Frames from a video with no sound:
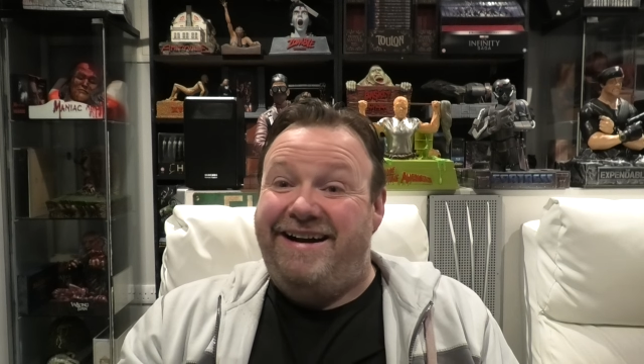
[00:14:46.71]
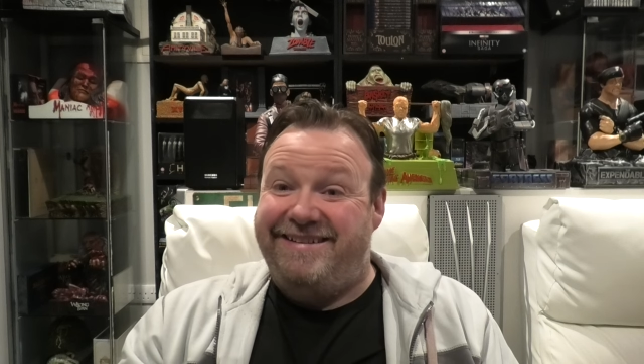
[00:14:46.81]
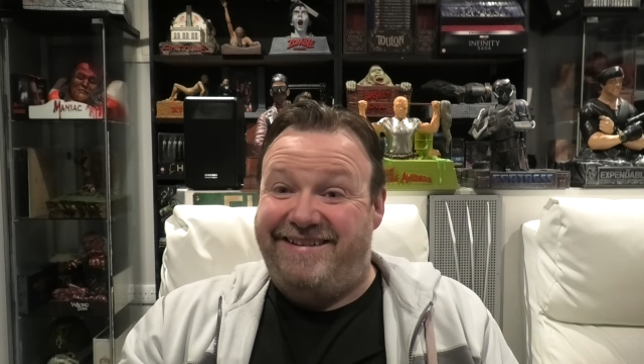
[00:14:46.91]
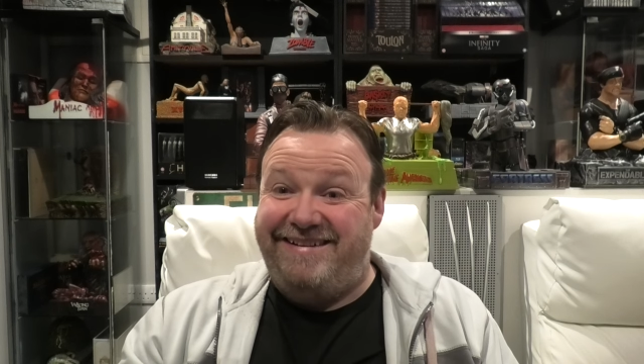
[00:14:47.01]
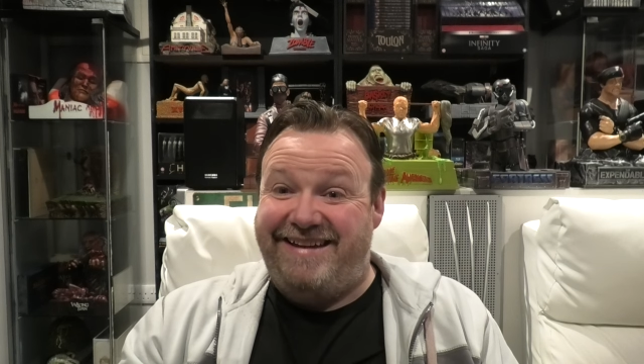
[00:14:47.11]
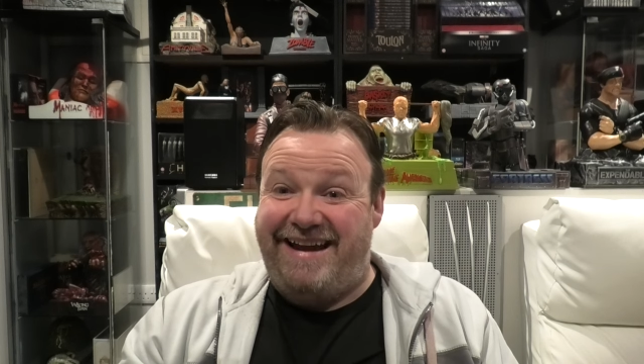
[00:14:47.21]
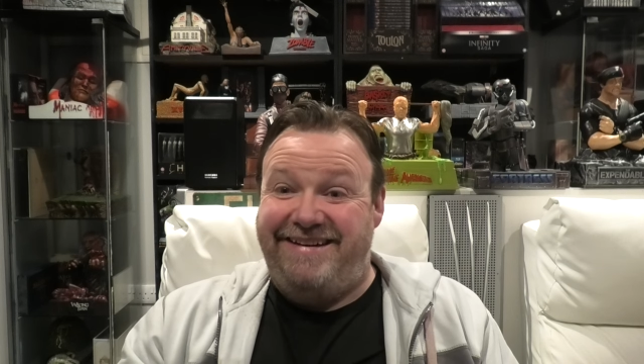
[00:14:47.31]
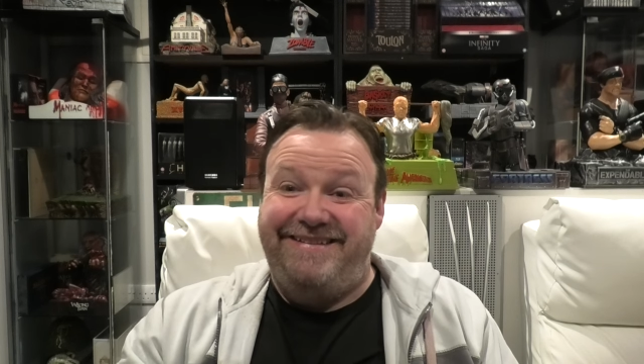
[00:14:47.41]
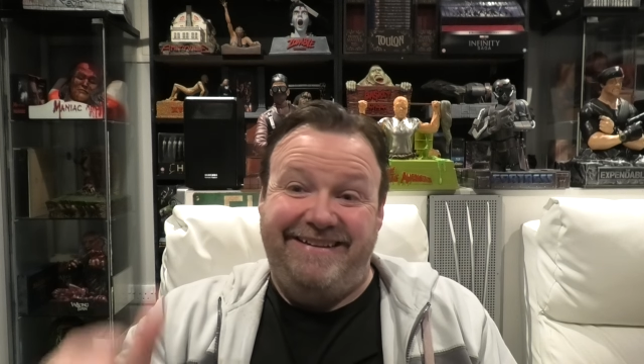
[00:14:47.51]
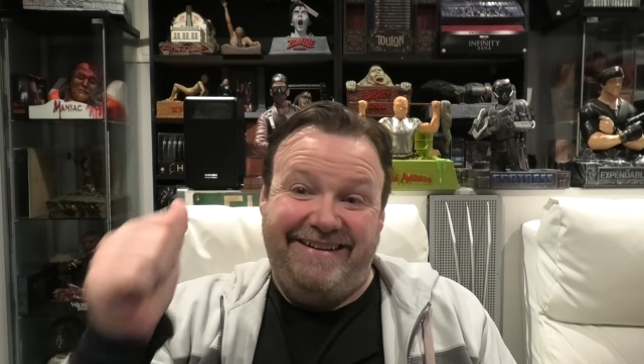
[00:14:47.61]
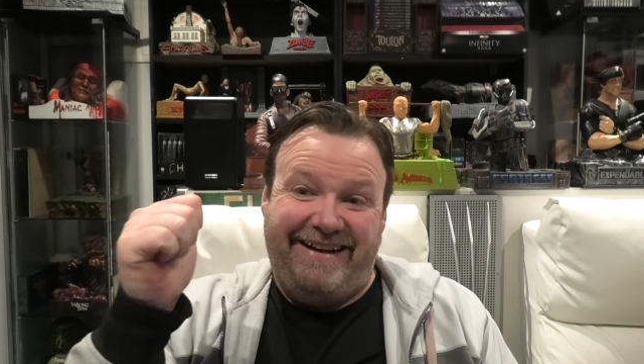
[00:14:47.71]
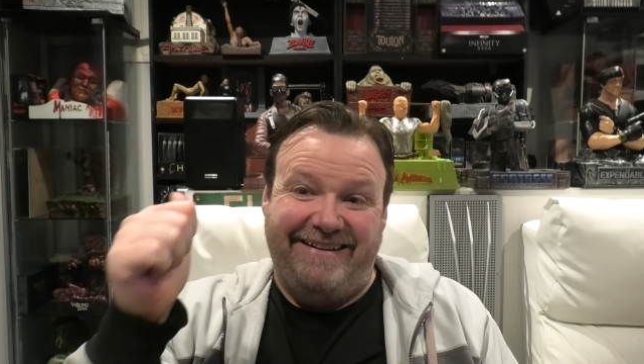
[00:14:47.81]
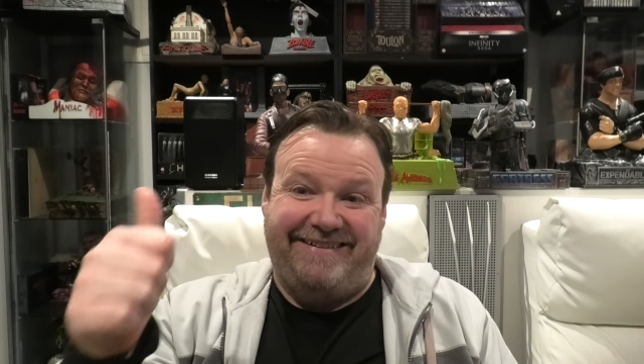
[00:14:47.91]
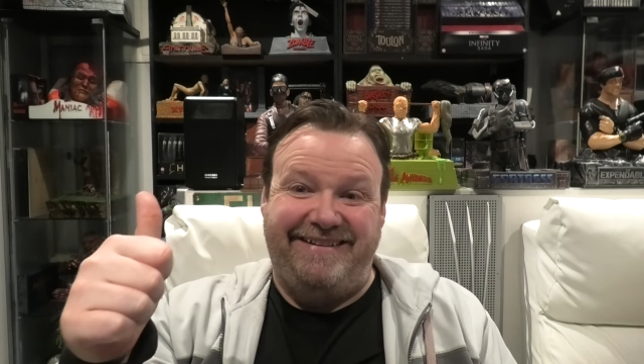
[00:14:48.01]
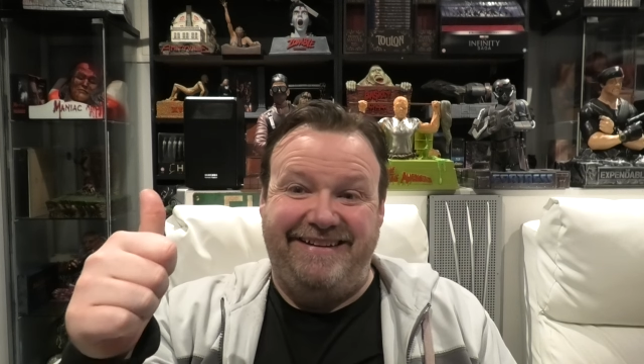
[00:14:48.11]
Until then,
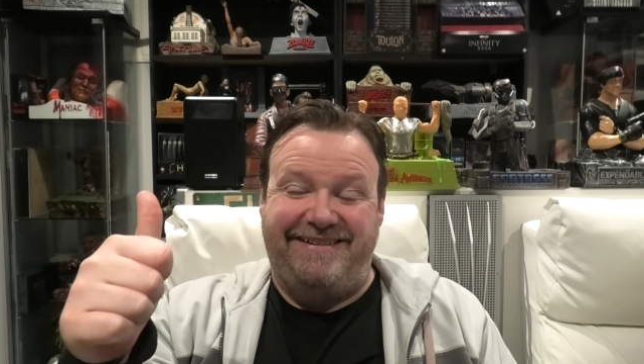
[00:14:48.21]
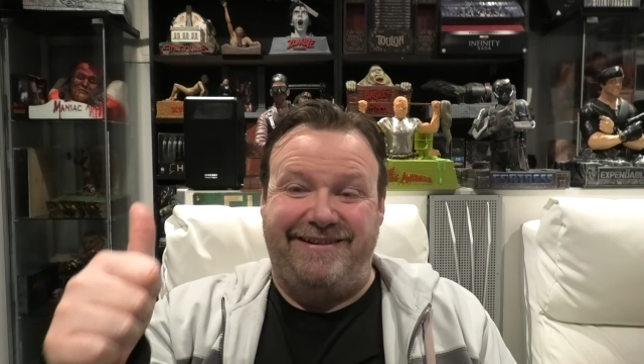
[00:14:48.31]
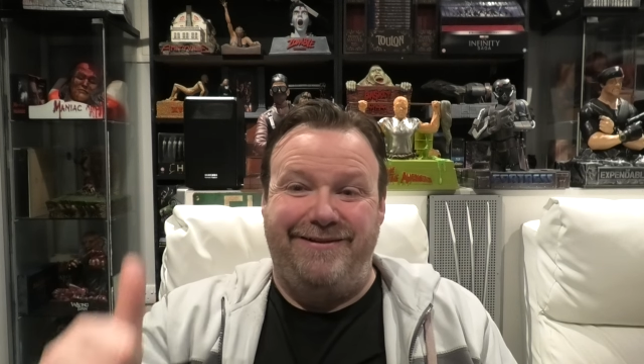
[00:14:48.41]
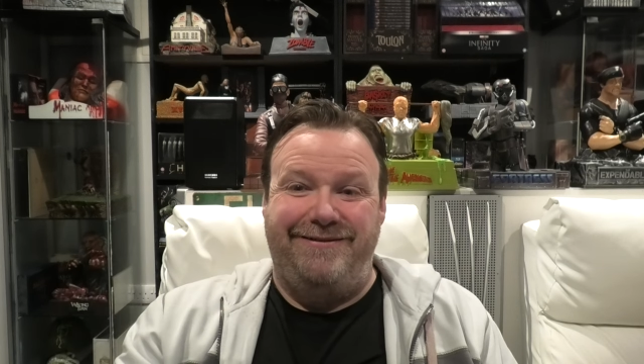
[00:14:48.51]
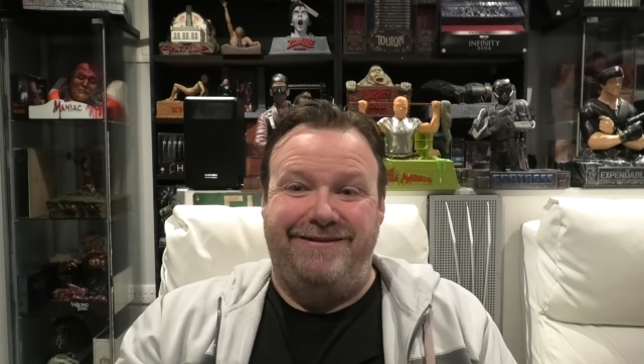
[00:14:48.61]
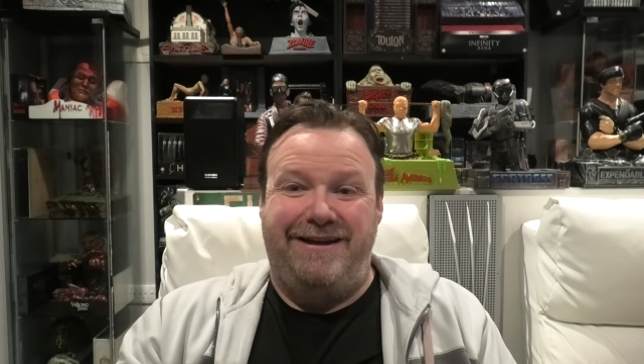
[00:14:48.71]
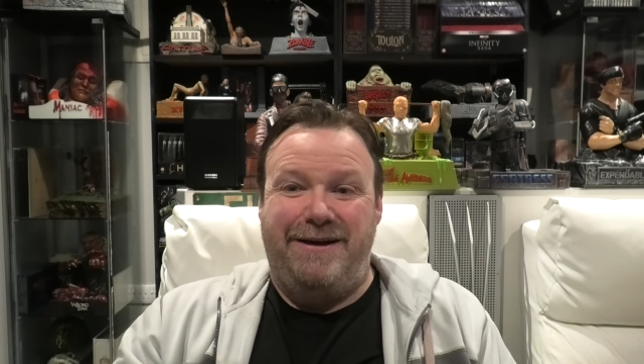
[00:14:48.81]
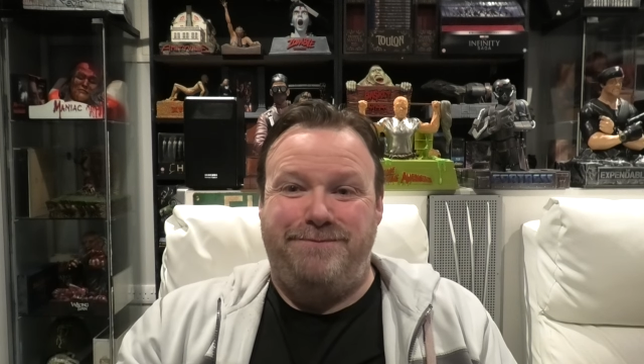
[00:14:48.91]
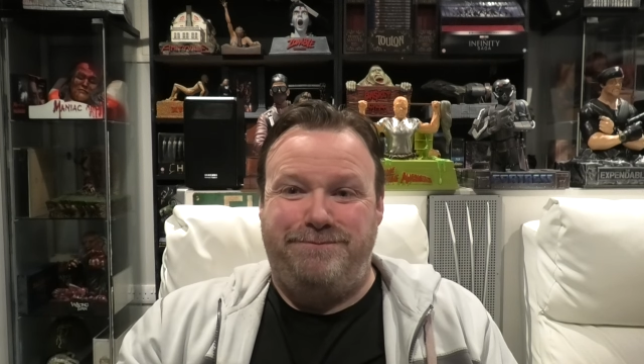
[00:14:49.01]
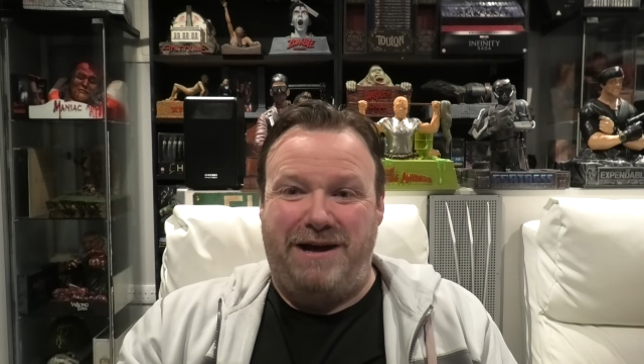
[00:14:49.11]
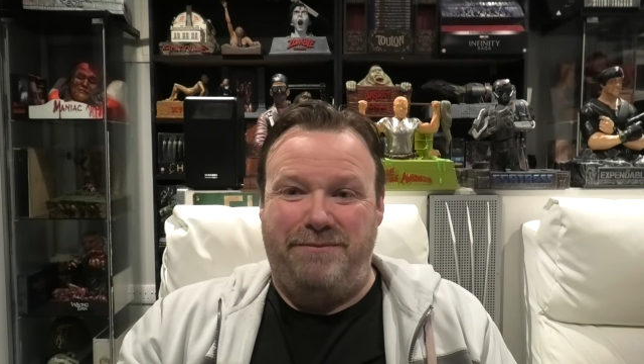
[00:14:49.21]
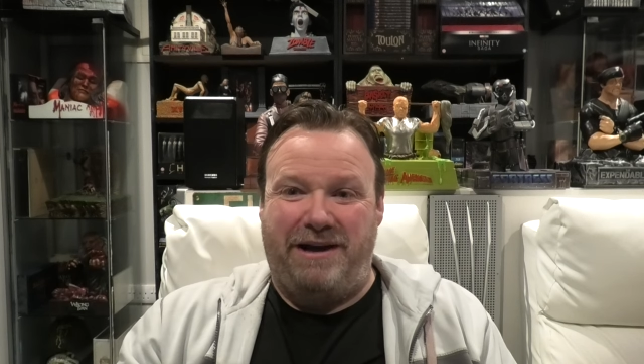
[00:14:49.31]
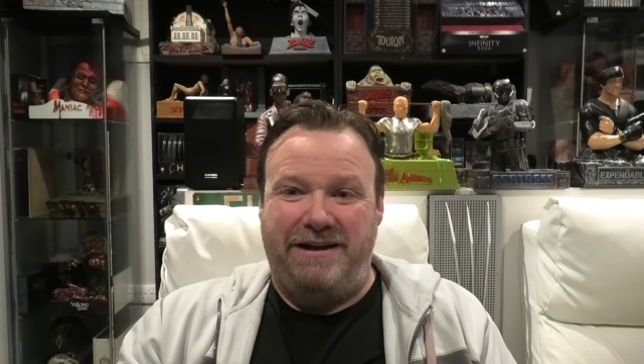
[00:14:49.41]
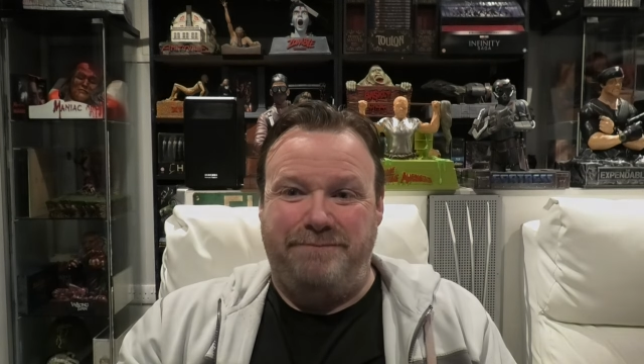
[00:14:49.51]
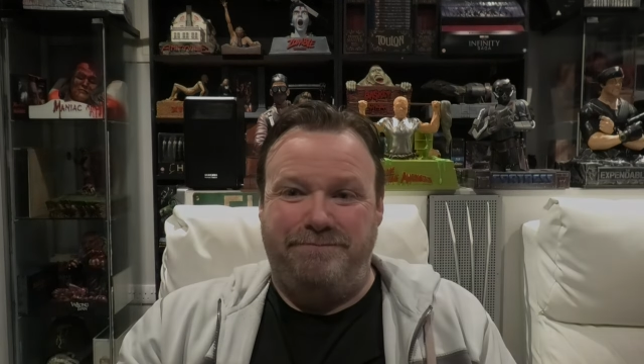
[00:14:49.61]
I'll see you soon.
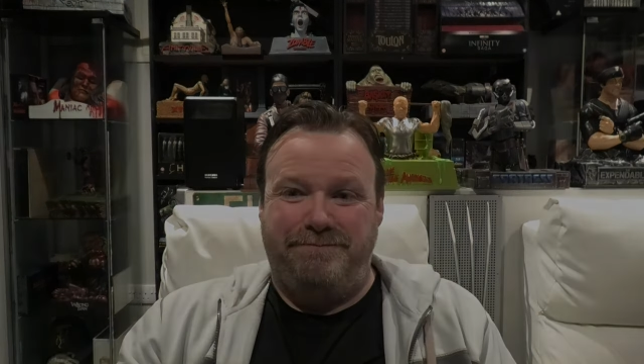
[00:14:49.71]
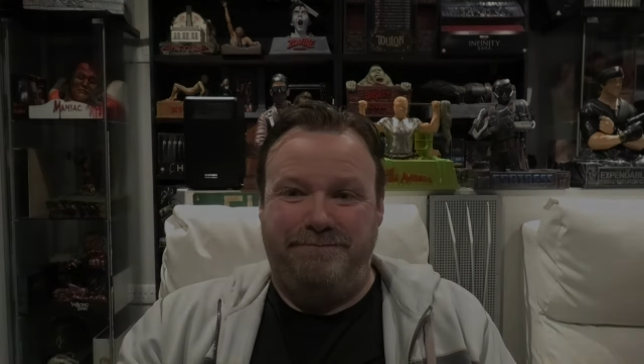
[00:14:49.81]
Bye-bye.